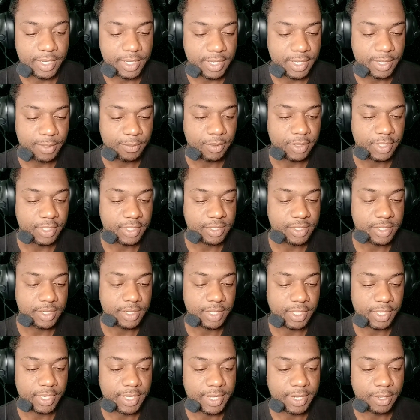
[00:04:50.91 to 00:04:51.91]
Uh, we're just
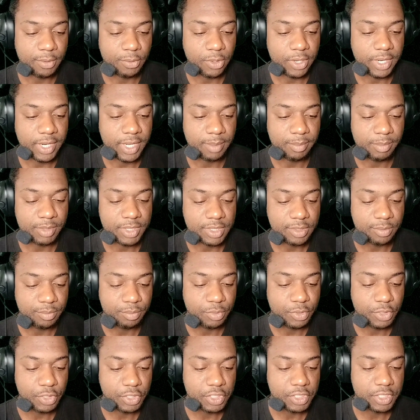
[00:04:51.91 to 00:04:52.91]
going to let our Hamilton
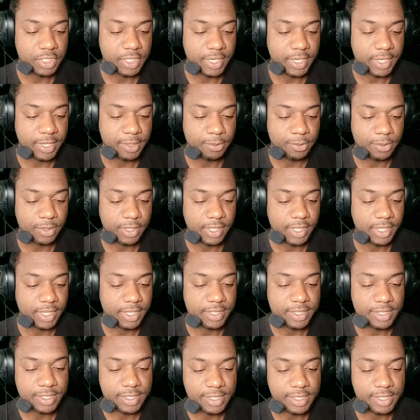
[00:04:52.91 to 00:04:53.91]
push now
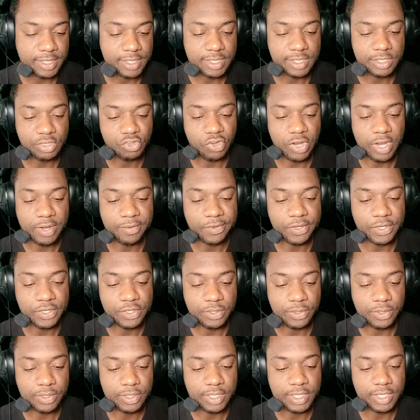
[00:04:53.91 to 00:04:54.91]
against these
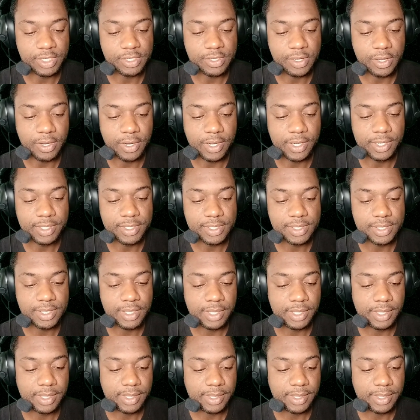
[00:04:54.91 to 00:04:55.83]
drivers on these hards.